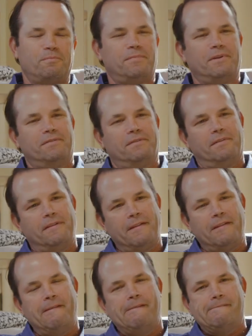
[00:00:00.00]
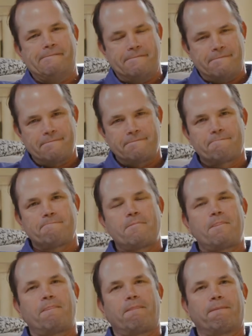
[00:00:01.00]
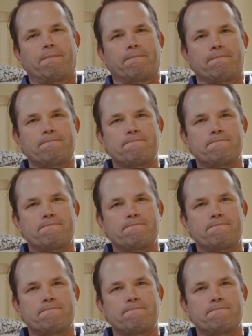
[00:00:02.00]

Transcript: a fourth company tomorrow,